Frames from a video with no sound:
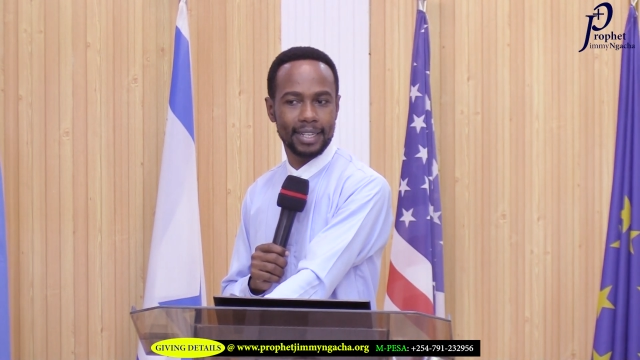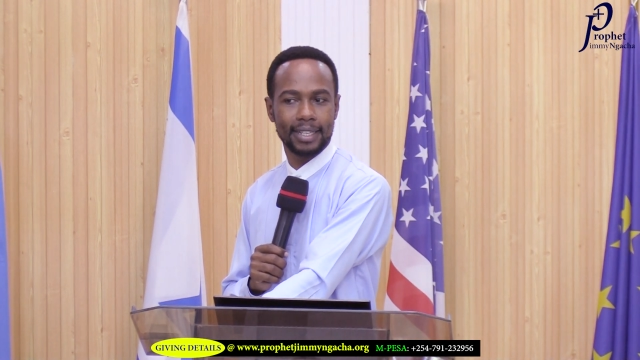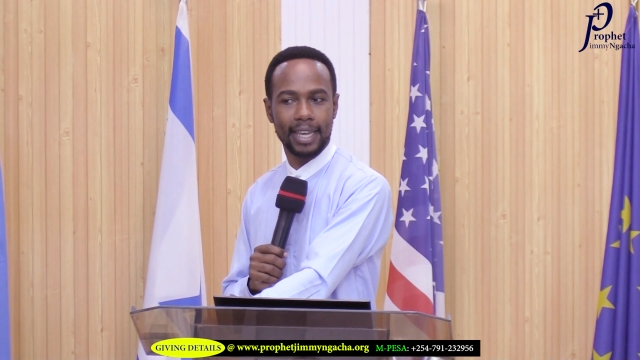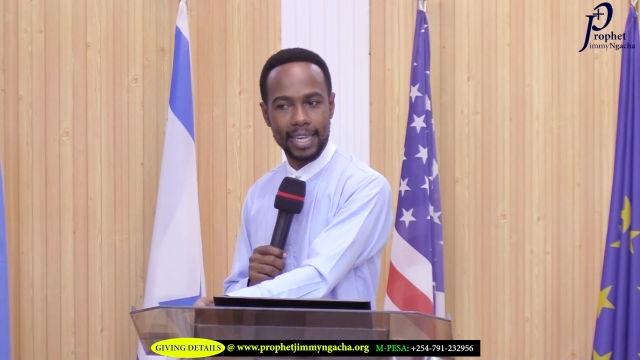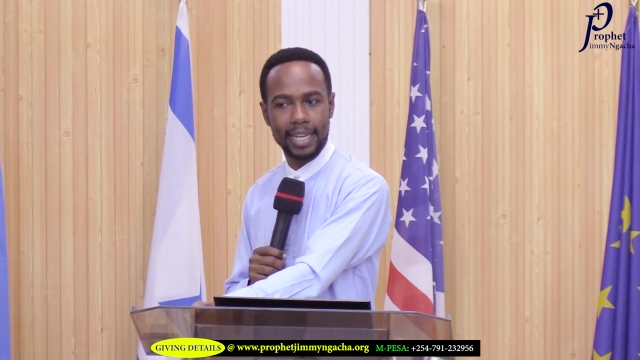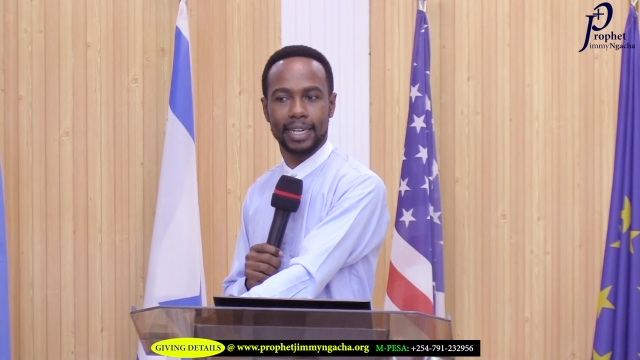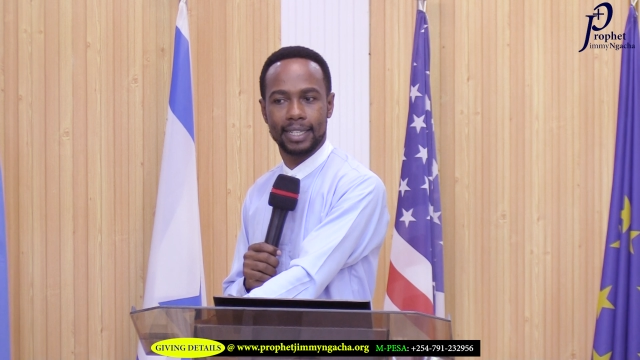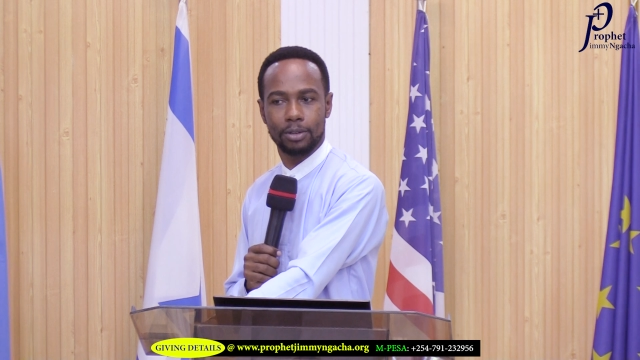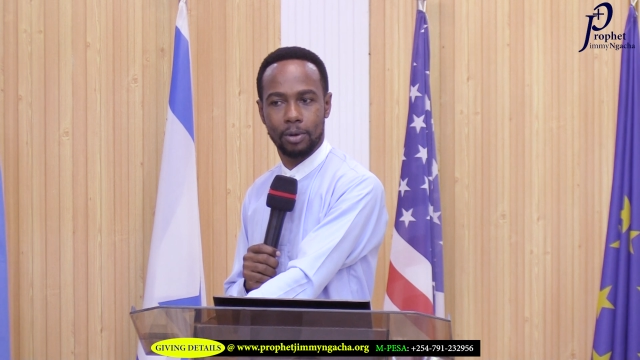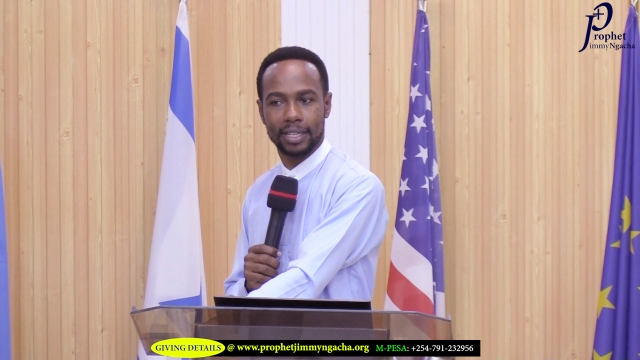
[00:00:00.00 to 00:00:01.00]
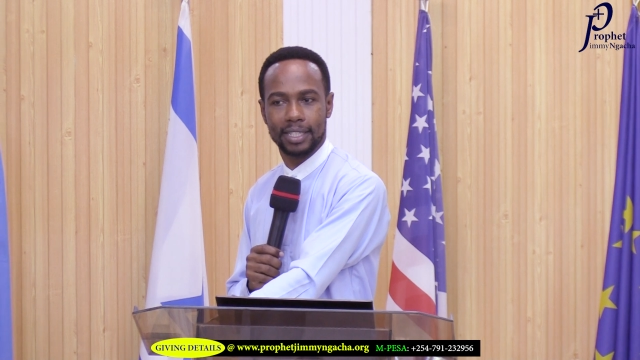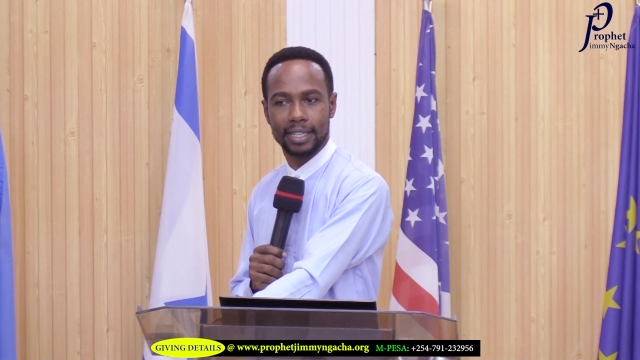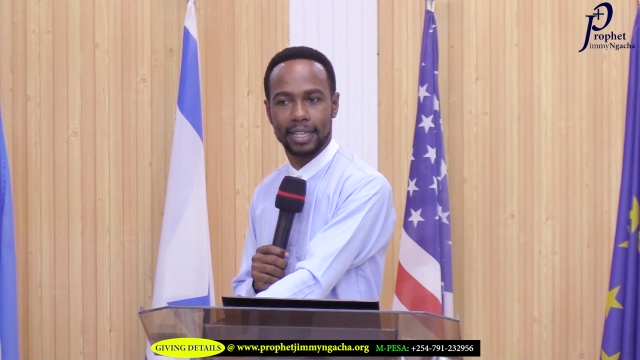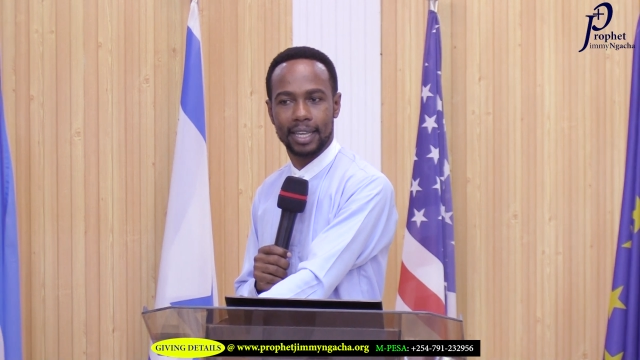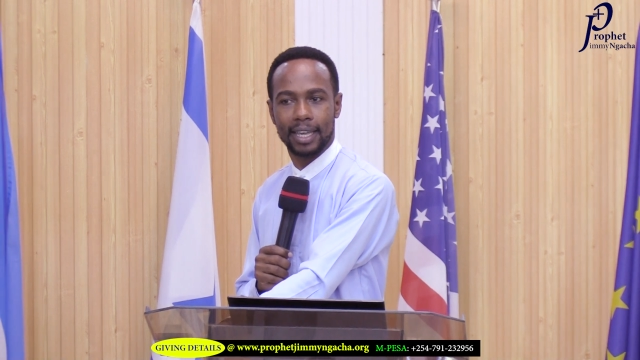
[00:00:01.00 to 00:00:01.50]
The healer did what?
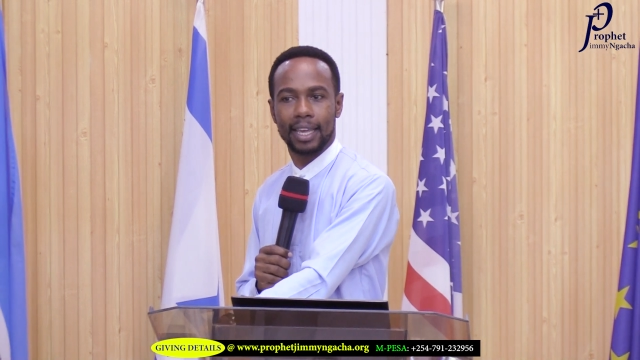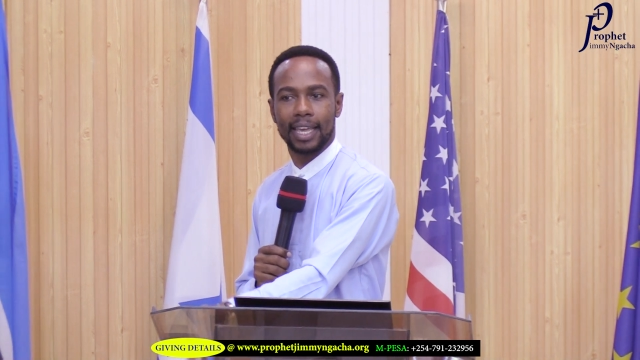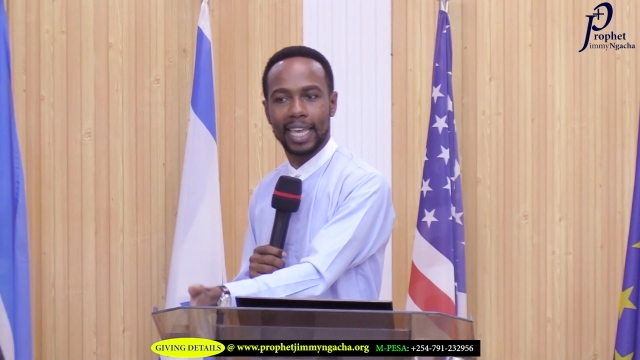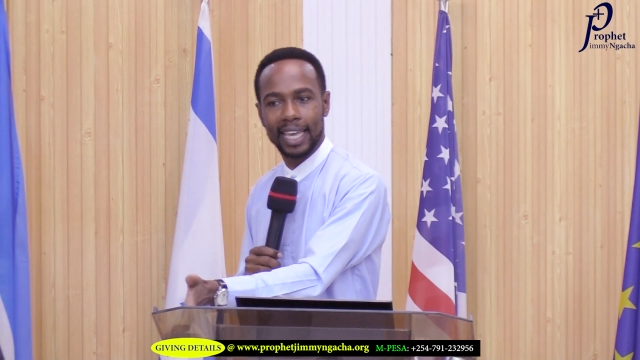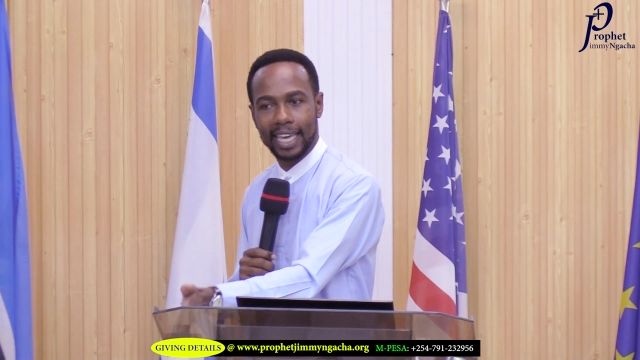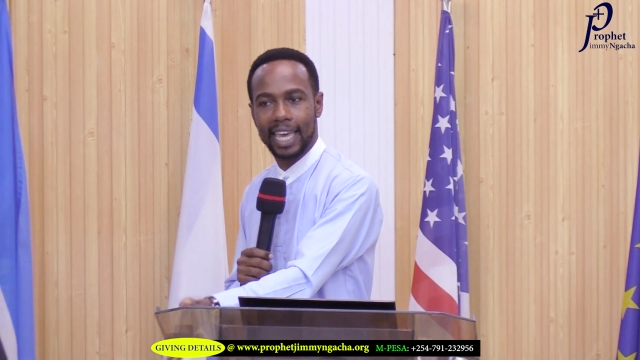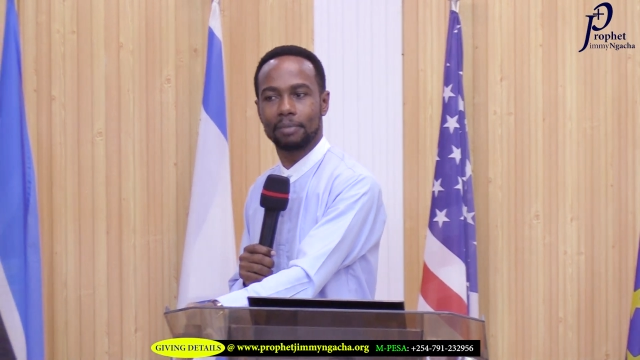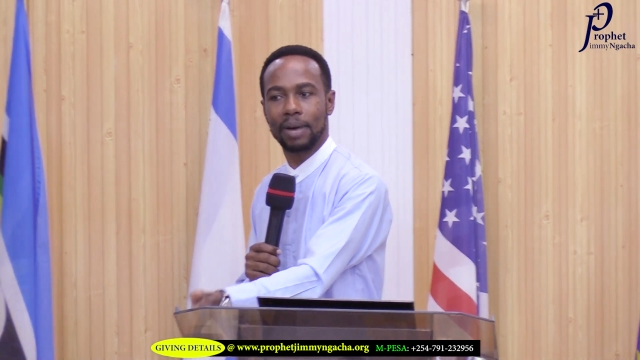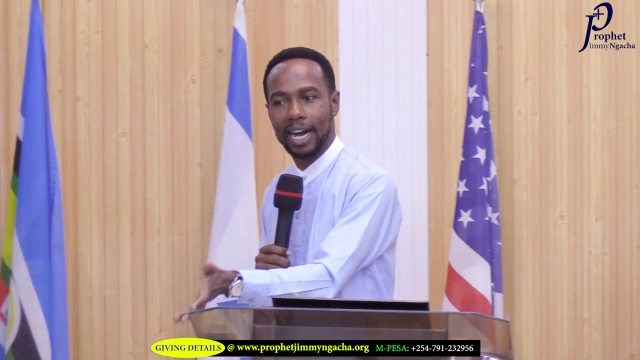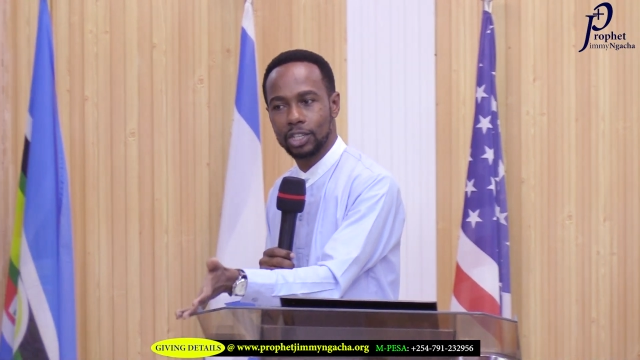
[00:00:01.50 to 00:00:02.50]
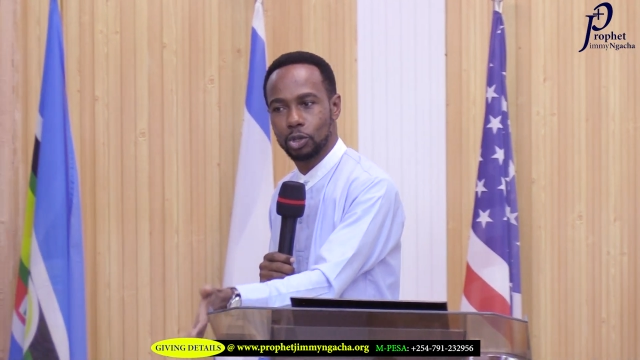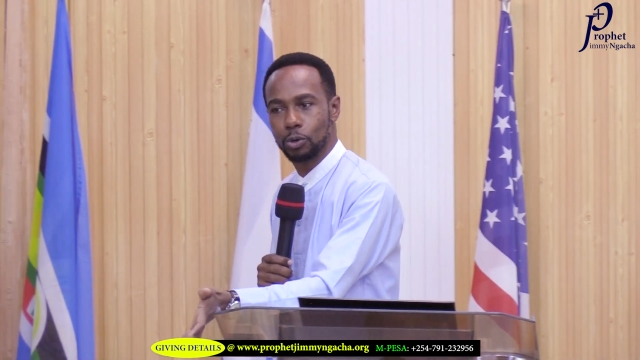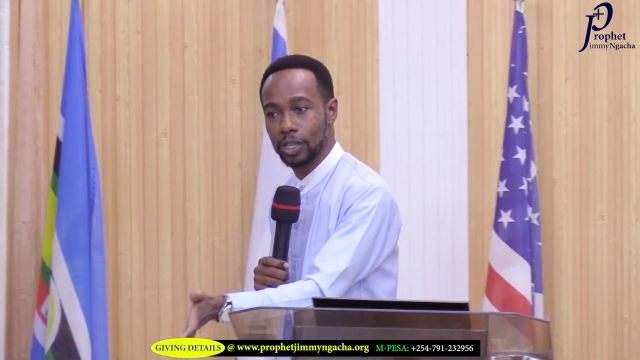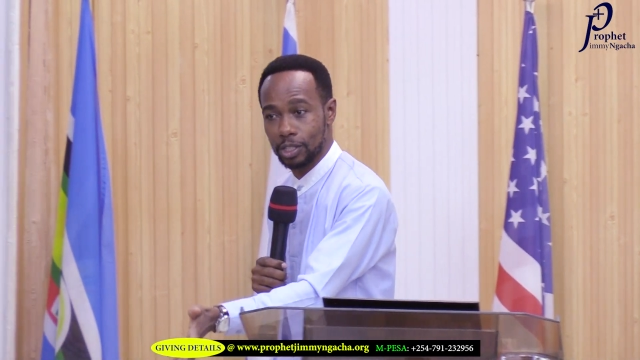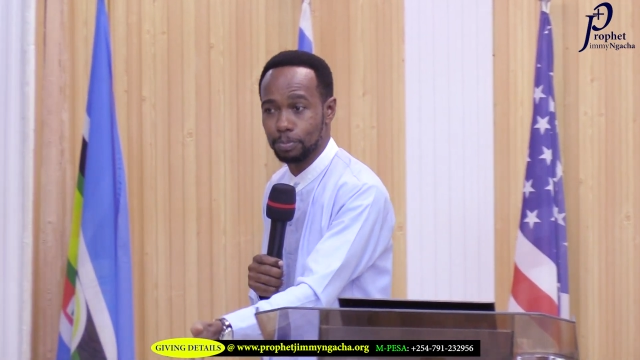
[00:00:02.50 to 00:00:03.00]
He came and
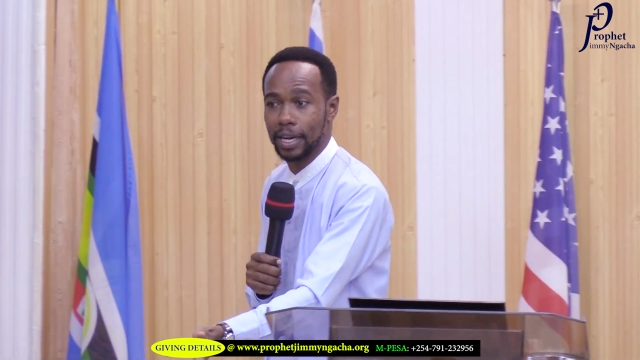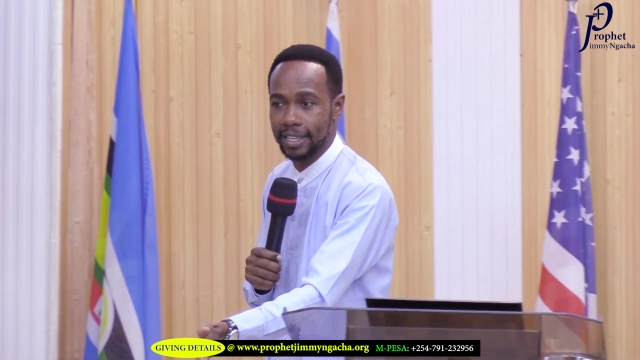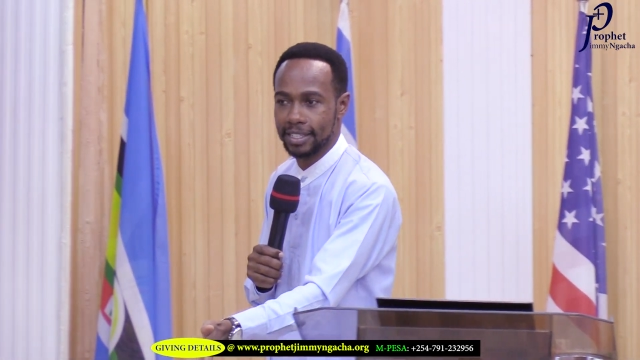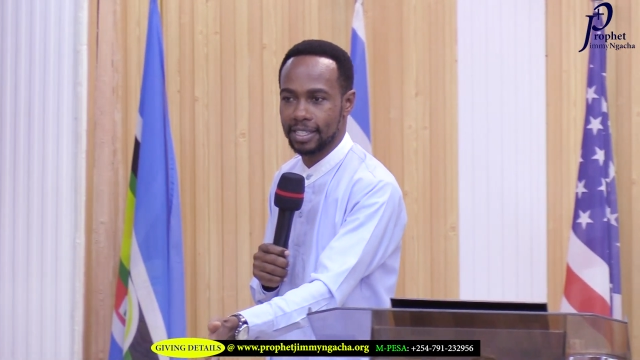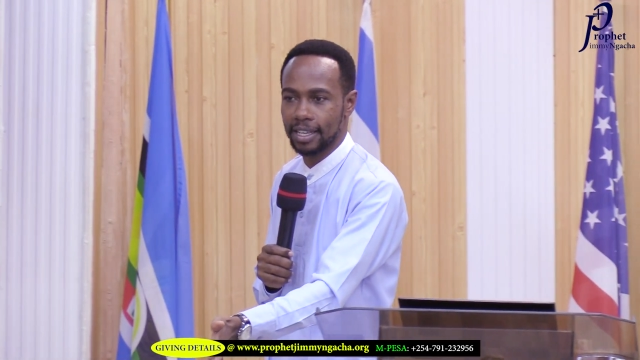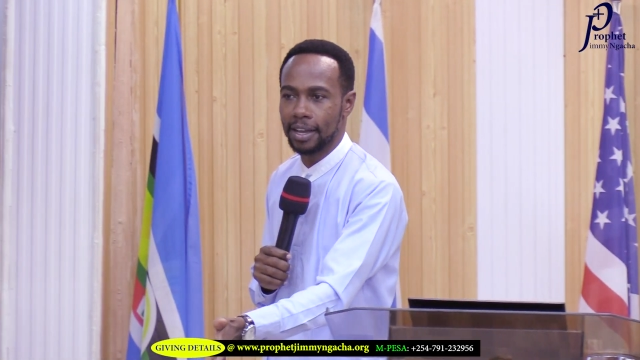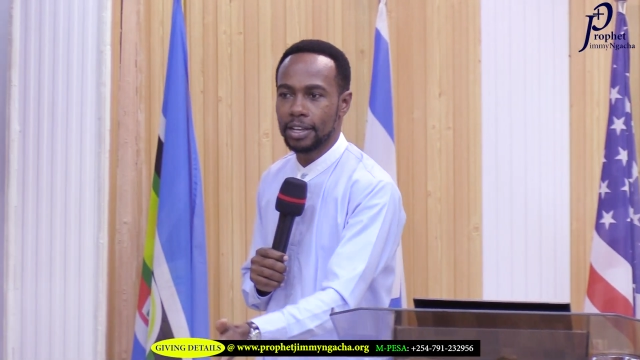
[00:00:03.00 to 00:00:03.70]
took his place.